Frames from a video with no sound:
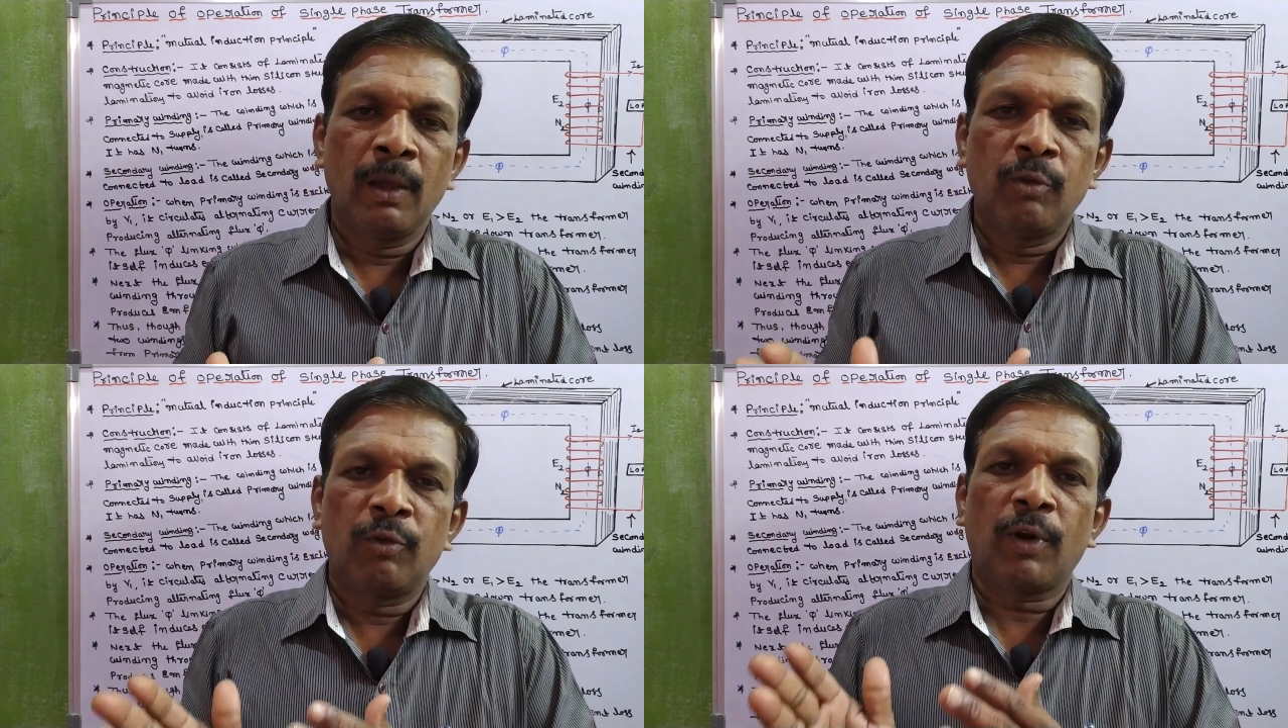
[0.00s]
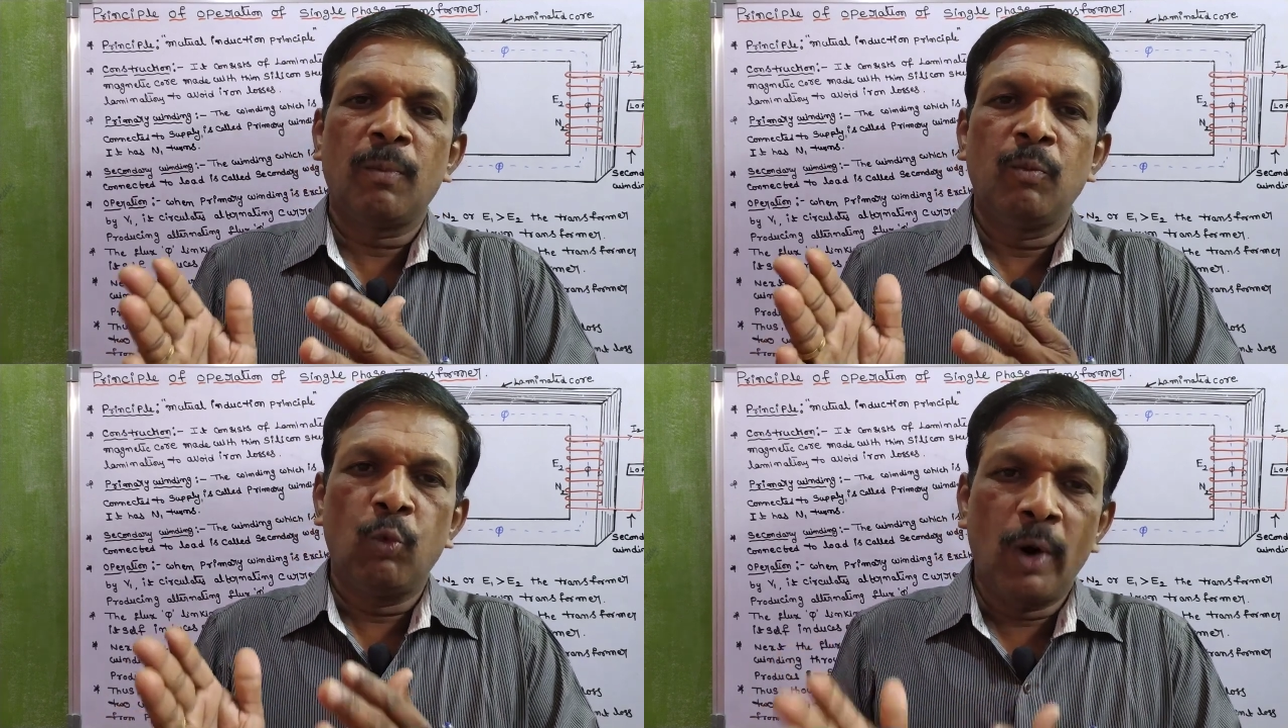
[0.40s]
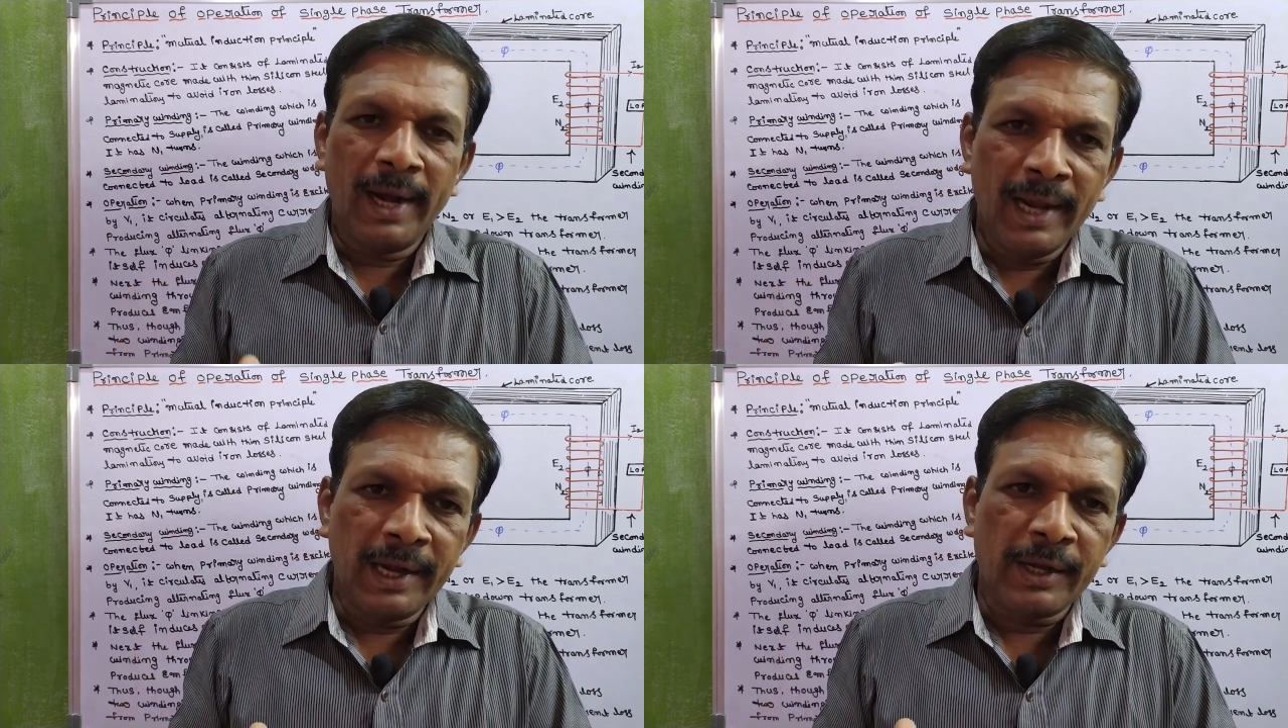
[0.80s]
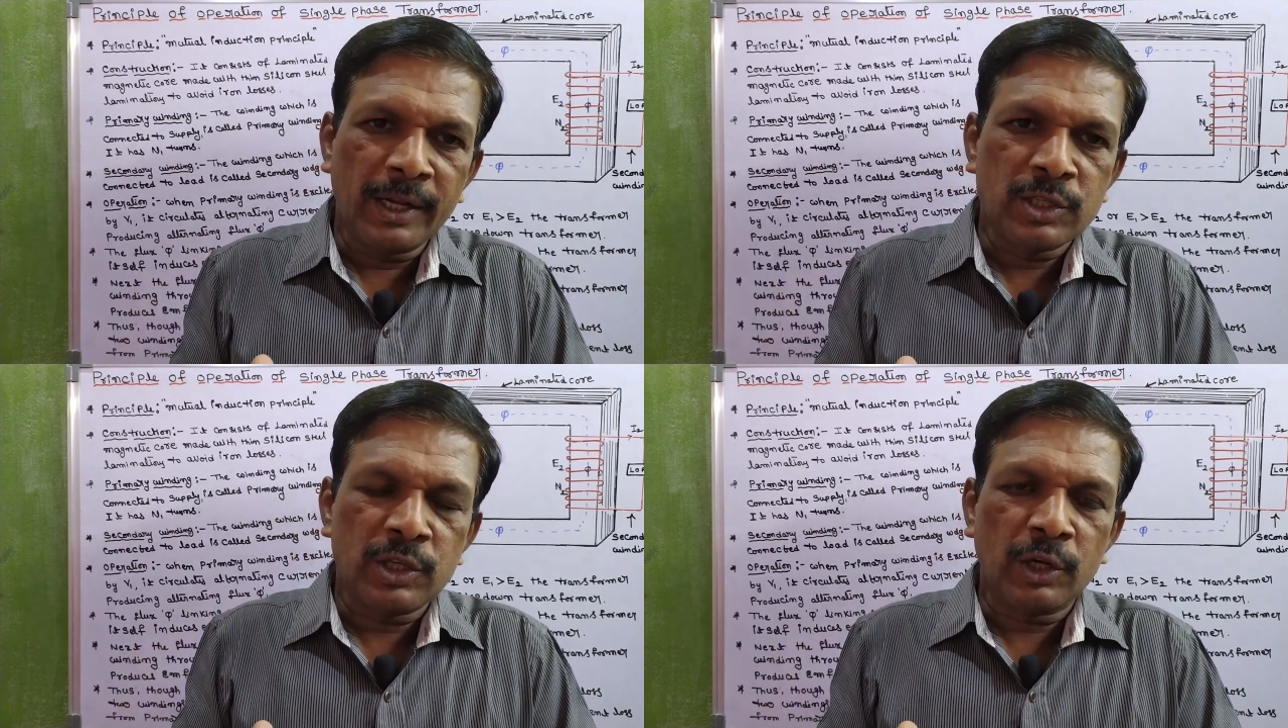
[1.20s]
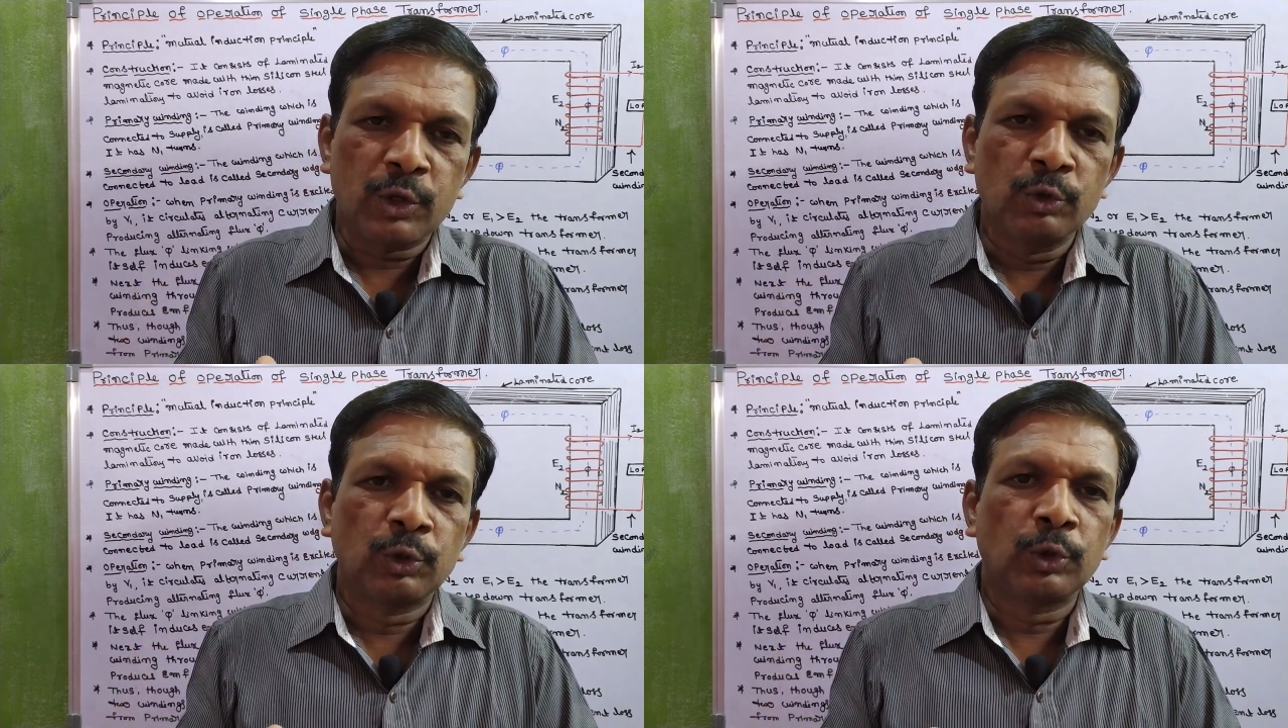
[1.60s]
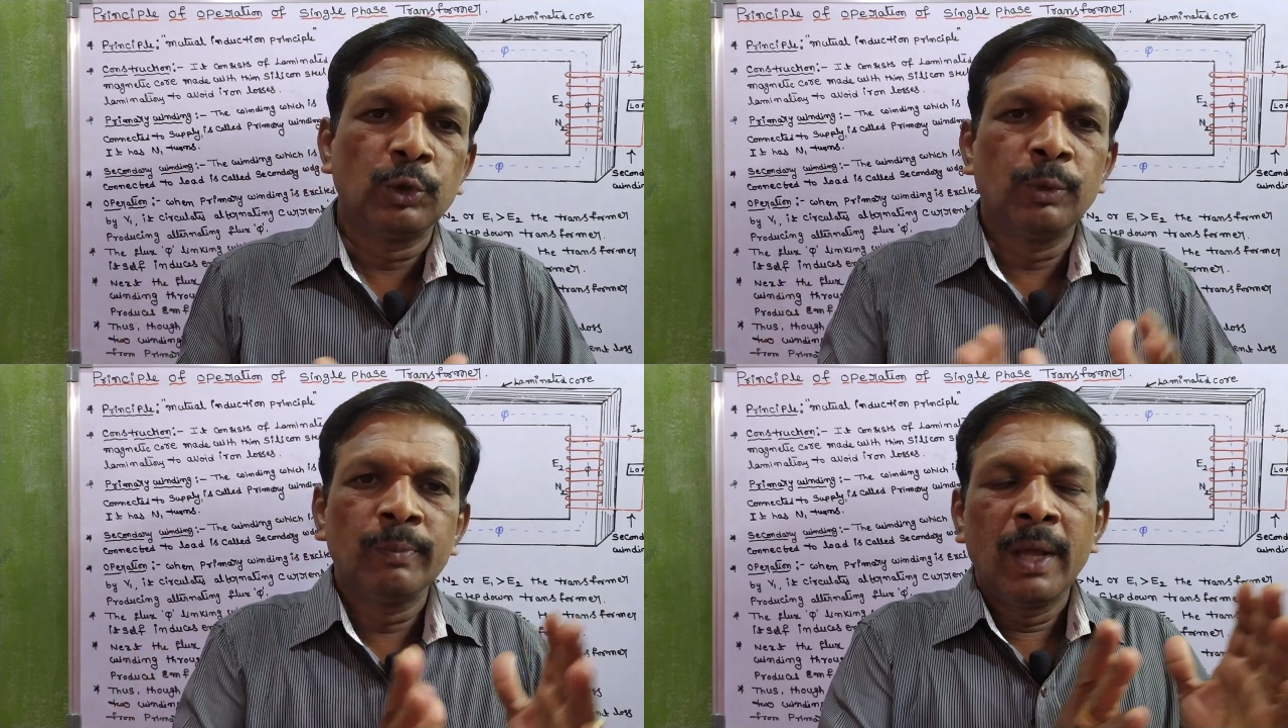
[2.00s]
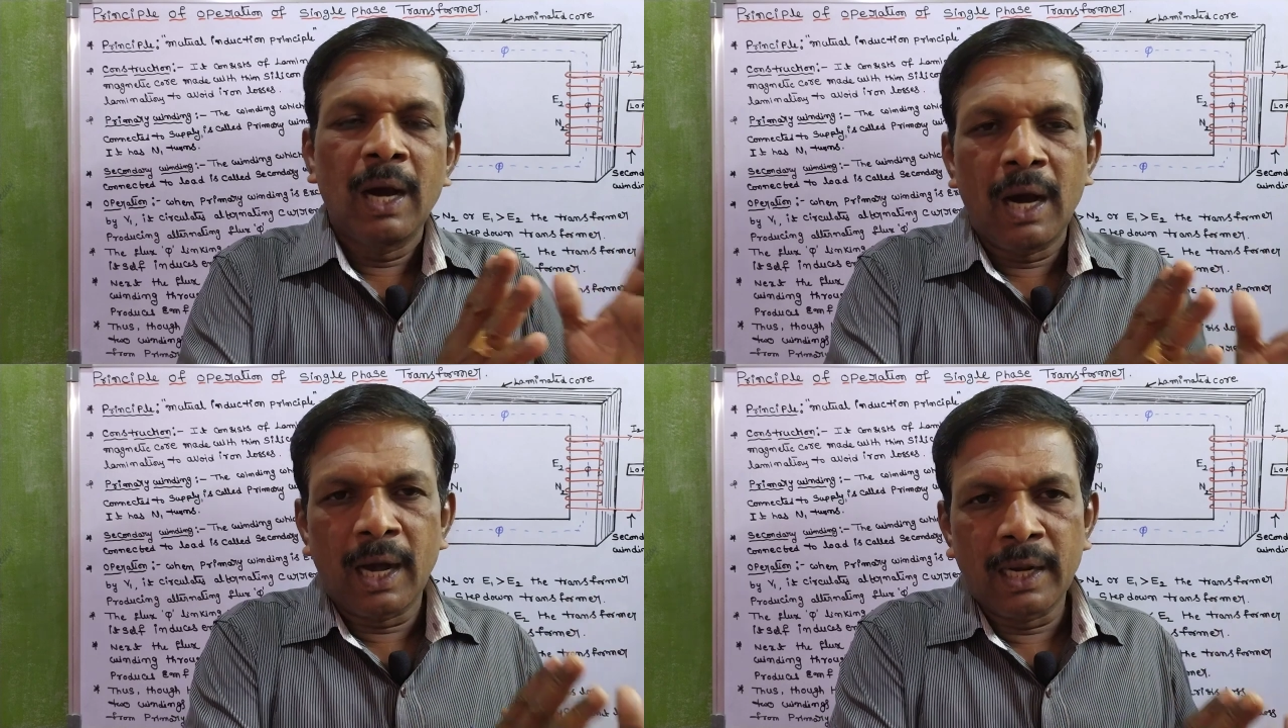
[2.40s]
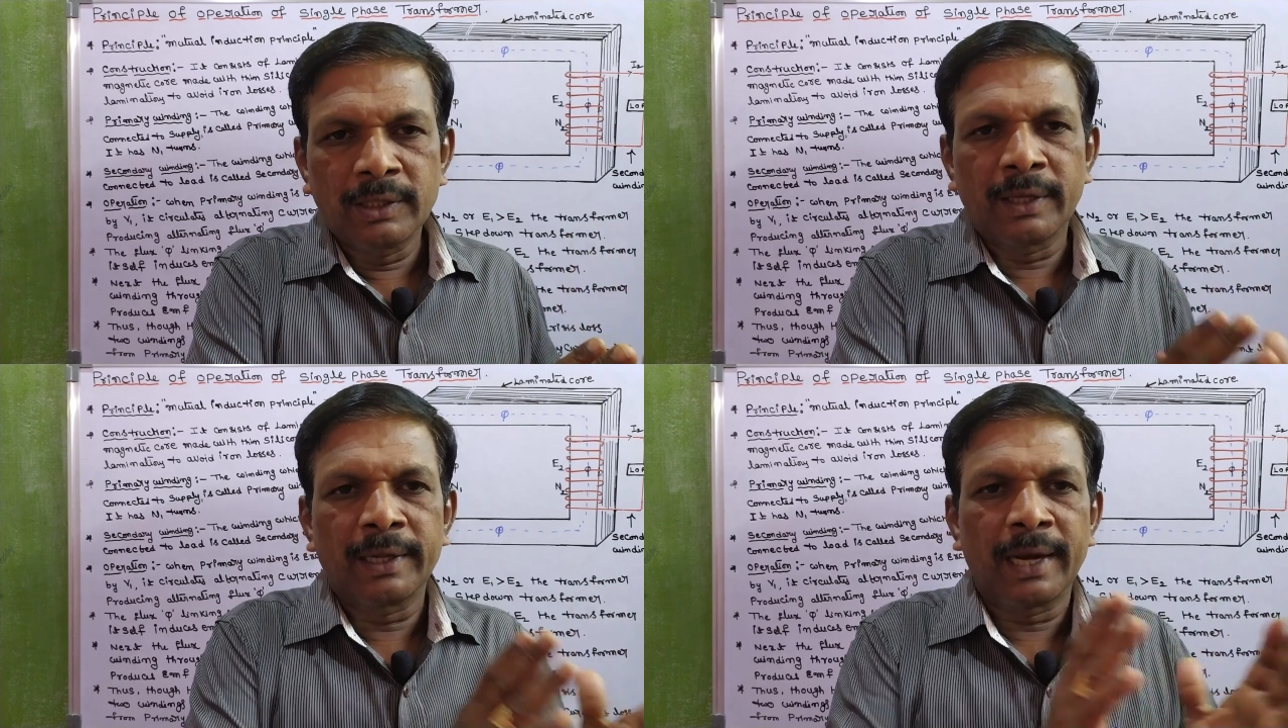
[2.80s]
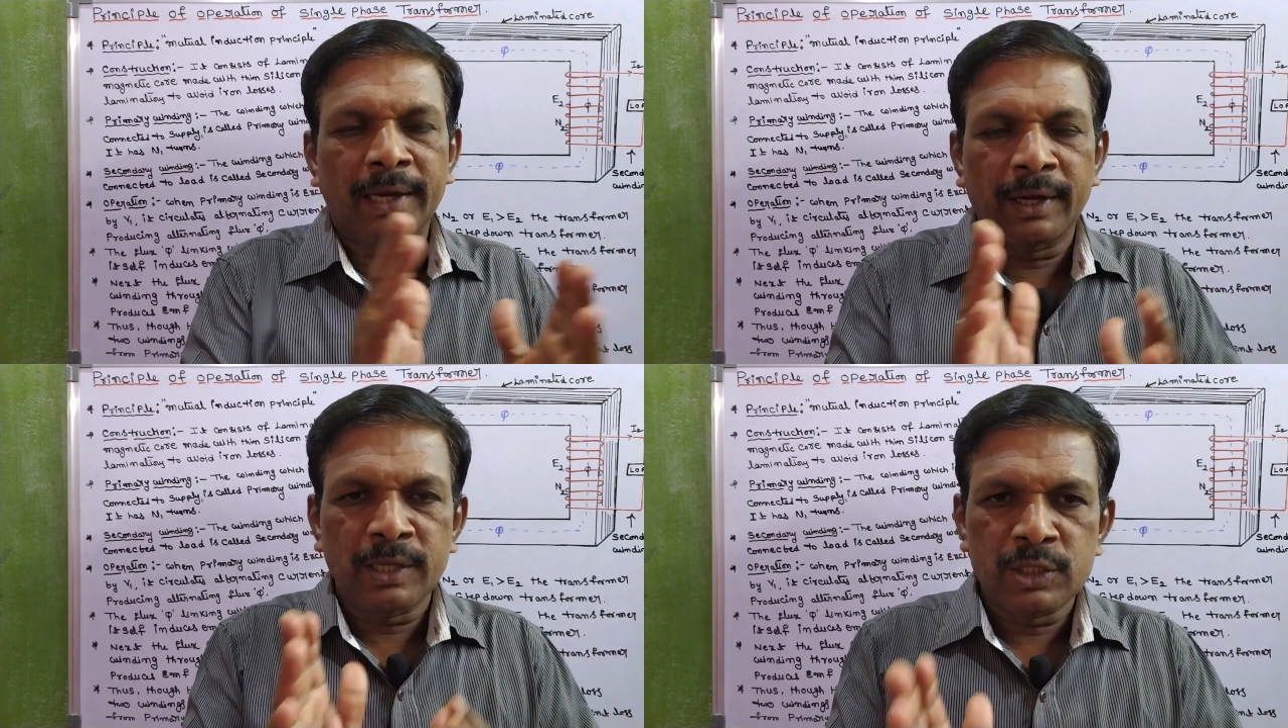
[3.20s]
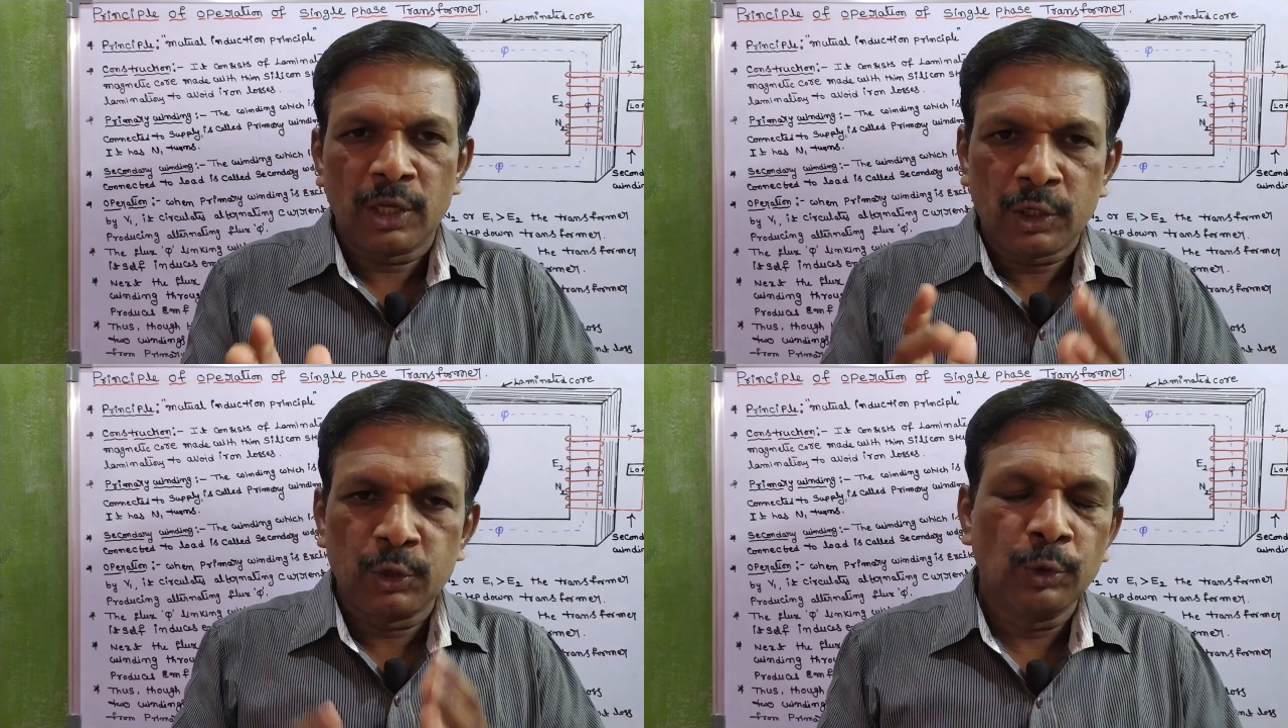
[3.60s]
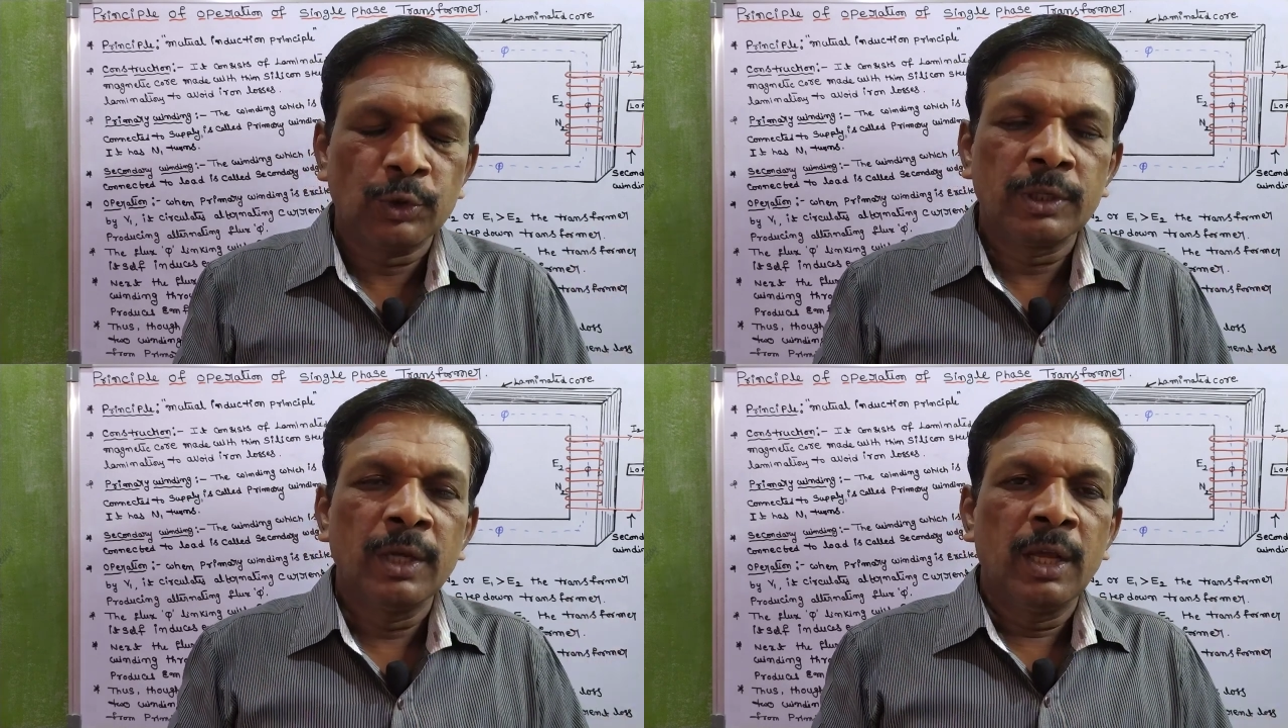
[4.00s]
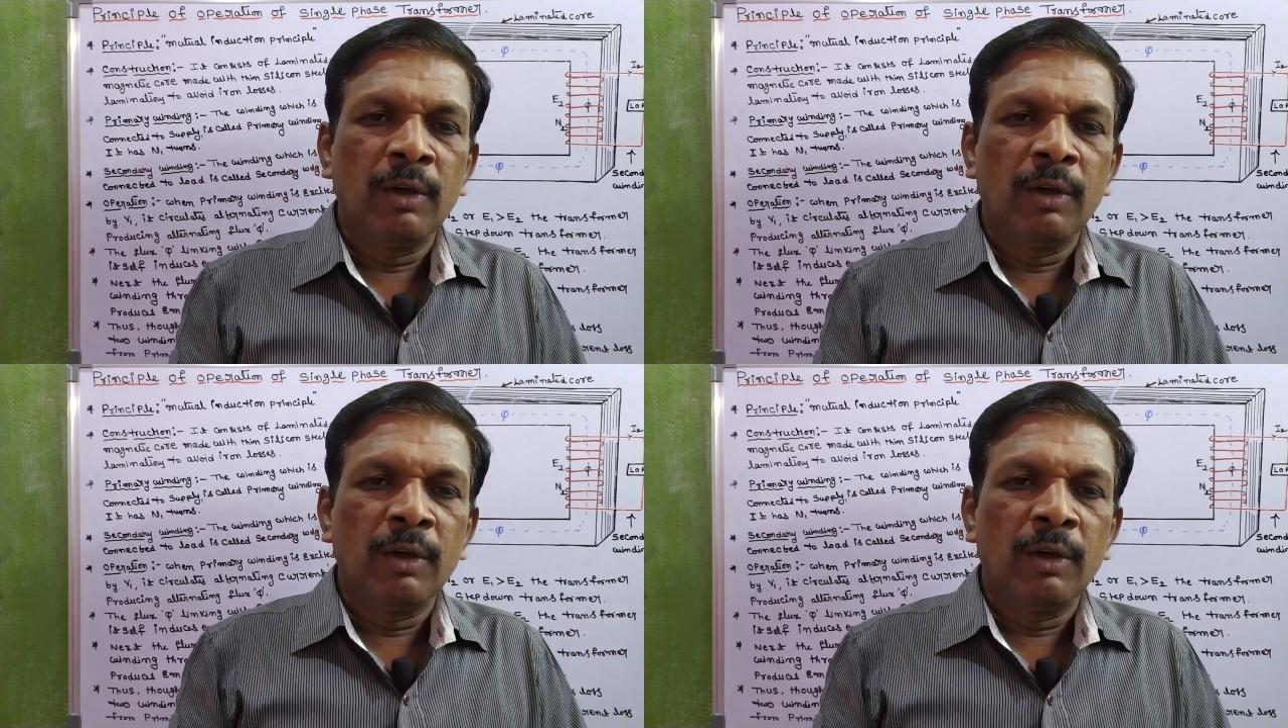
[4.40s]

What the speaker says: from one electric circuit to another electric circuit